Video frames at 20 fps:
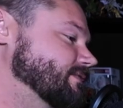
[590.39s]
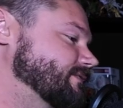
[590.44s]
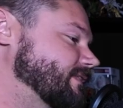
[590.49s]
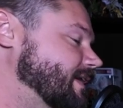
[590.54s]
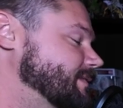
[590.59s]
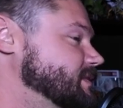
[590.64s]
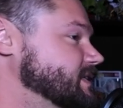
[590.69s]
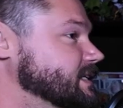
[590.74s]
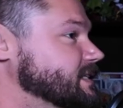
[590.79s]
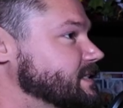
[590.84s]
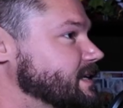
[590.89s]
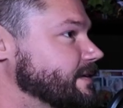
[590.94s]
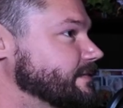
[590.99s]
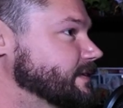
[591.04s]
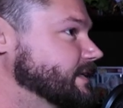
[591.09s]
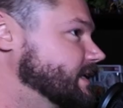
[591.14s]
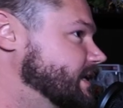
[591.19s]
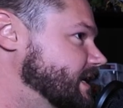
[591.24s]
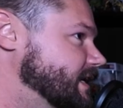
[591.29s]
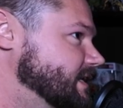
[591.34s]
5, 6,
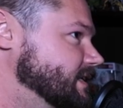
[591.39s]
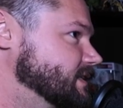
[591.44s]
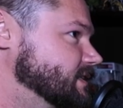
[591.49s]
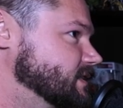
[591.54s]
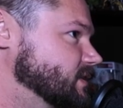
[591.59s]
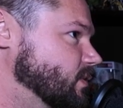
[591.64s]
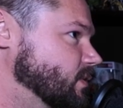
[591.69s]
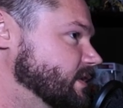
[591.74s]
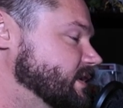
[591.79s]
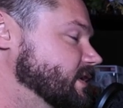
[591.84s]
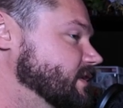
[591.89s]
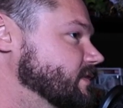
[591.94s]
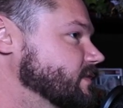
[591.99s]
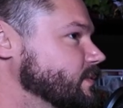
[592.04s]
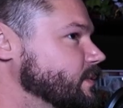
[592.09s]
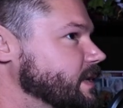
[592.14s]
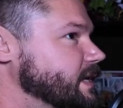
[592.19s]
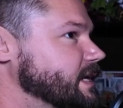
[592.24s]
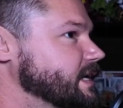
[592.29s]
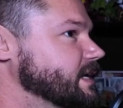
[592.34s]
7 is your tier
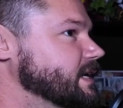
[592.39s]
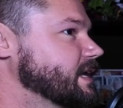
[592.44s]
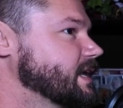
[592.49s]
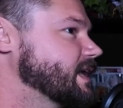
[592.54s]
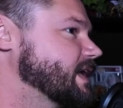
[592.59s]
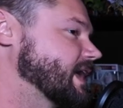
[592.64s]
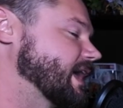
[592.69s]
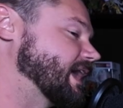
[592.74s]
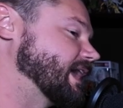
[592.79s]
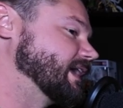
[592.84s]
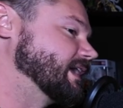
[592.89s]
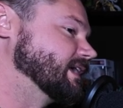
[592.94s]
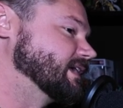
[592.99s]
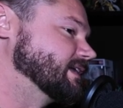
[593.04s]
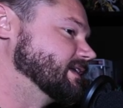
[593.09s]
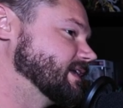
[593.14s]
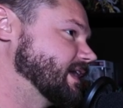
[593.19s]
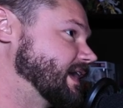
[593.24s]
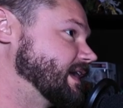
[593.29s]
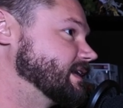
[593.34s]
3.
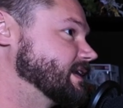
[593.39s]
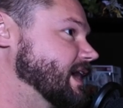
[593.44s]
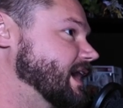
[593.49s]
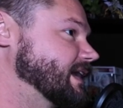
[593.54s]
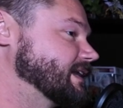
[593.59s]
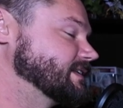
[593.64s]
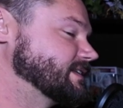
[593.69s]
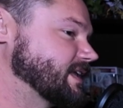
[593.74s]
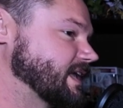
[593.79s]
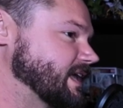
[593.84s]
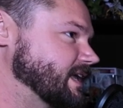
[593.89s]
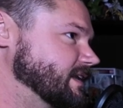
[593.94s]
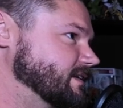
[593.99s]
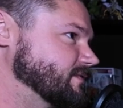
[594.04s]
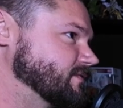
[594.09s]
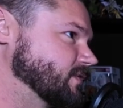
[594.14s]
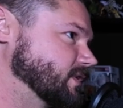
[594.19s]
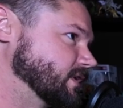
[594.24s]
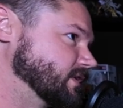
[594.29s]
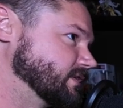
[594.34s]
and 8, 9,
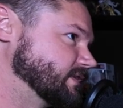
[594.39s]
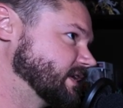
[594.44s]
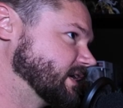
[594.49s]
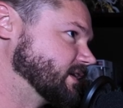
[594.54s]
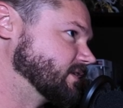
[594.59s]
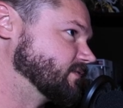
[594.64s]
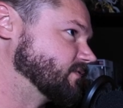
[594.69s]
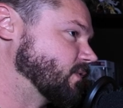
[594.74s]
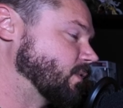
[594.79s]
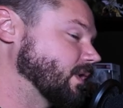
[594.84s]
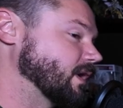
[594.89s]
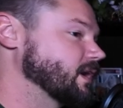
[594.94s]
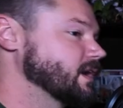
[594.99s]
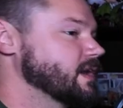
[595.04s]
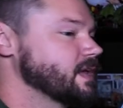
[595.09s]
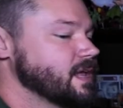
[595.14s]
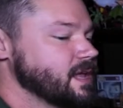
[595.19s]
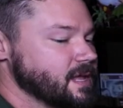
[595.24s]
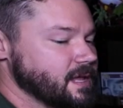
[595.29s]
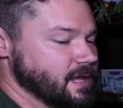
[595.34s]
10 for your tier 4.
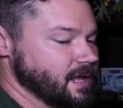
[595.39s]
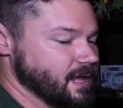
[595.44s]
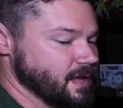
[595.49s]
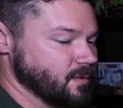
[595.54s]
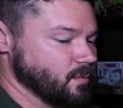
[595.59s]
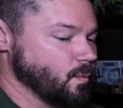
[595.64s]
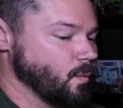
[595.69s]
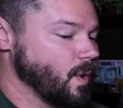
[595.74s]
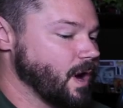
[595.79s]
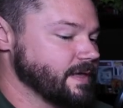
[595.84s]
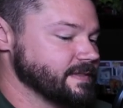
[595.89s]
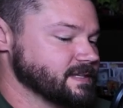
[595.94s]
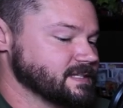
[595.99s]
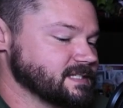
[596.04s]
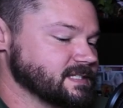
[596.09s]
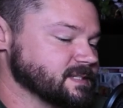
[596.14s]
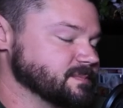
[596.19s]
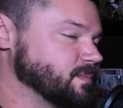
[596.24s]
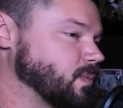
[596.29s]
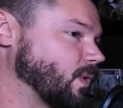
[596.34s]
Why this
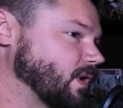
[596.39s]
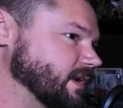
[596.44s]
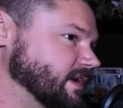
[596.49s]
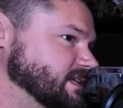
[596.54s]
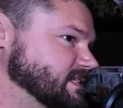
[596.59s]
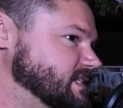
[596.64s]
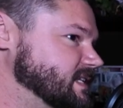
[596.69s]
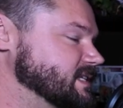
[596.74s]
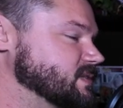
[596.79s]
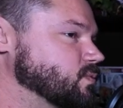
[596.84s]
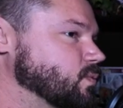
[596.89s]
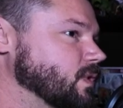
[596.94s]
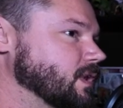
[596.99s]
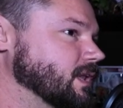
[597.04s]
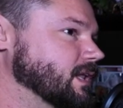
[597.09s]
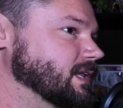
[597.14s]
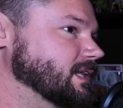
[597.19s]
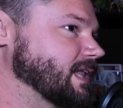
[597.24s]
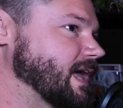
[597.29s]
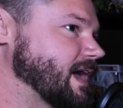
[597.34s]
is important is this
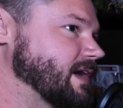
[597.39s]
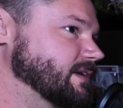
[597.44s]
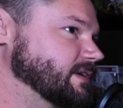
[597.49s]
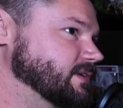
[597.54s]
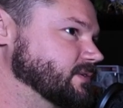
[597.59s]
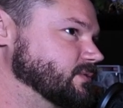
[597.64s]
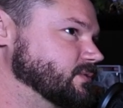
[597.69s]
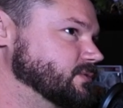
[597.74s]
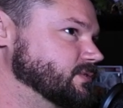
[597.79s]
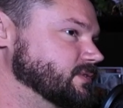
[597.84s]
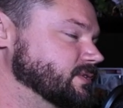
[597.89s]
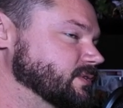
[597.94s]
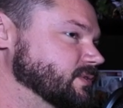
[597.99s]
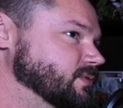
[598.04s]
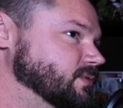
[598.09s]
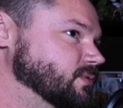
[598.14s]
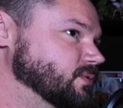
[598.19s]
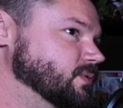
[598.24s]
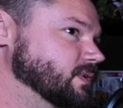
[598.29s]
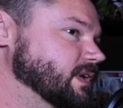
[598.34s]
will allow you
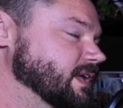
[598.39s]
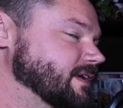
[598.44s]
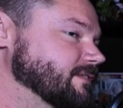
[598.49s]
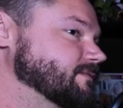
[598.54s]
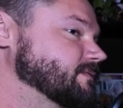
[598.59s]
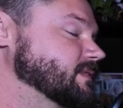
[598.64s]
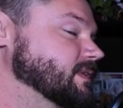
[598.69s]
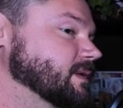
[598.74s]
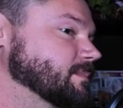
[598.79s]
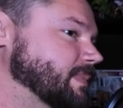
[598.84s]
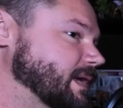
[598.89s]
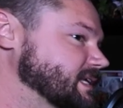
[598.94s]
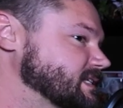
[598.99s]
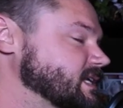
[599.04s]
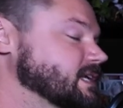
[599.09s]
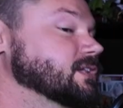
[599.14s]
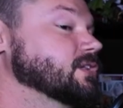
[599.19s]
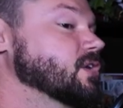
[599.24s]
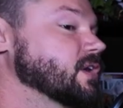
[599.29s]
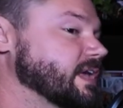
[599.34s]
to
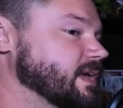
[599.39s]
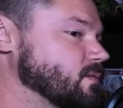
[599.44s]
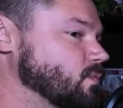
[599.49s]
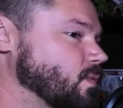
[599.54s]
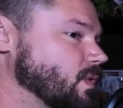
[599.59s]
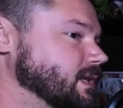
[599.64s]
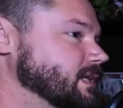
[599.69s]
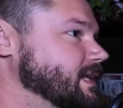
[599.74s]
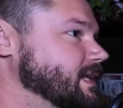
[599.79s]
basically look at what